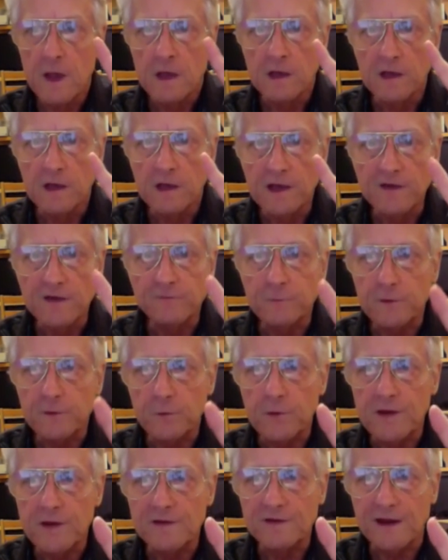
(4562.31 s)
links
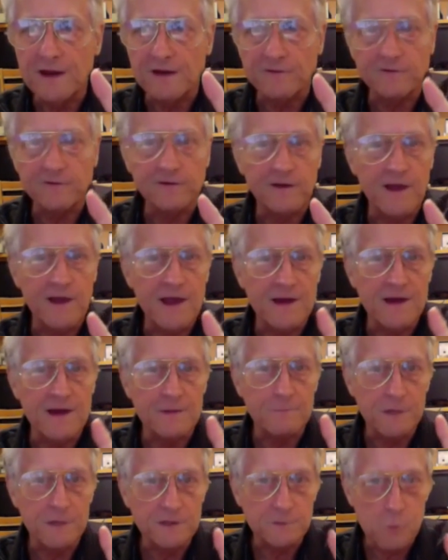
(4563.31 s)
between texts,
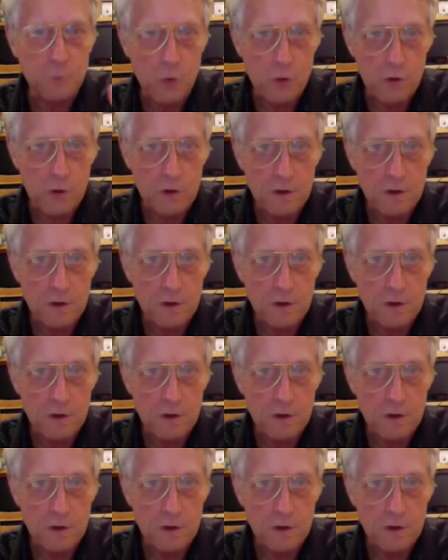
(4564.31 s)
and much more.